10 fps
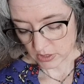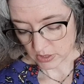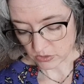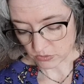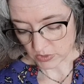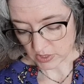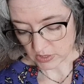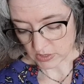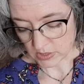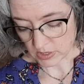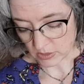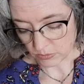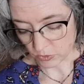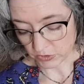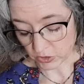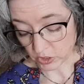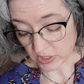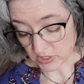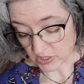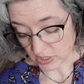is, is um, revealed.
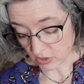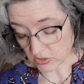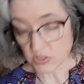This can also,